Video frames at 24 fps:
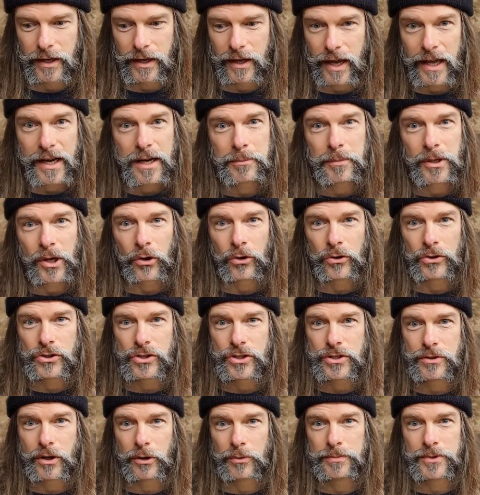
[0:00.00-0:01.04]
Animate
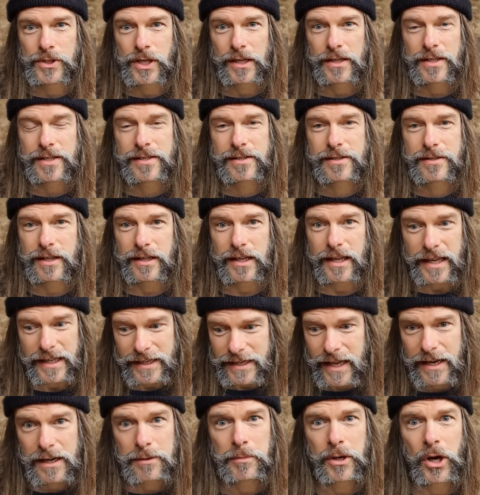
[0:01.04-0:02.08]
objects,
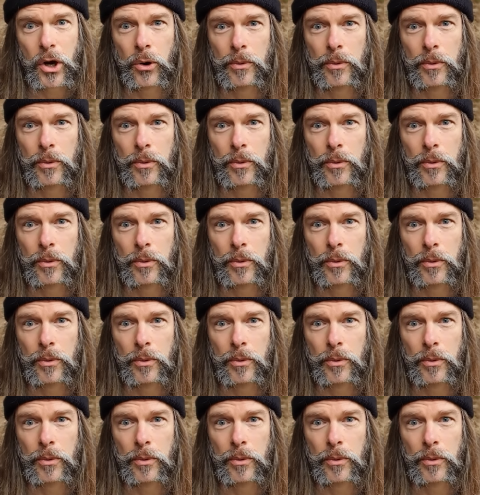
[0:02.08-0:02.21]
inanimate